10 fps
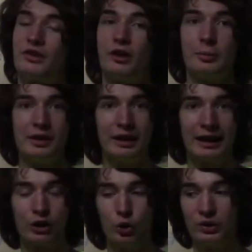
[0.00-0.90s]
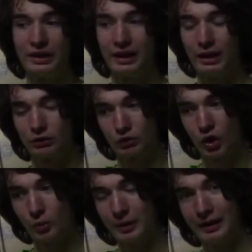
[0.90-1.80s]
that would be like holding a
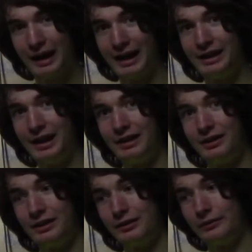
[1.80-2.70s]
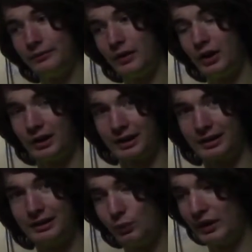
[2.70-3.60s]
rope and then falling
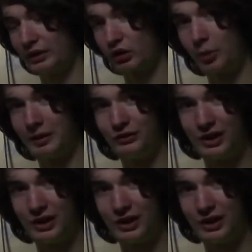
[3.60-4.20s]
when the rope is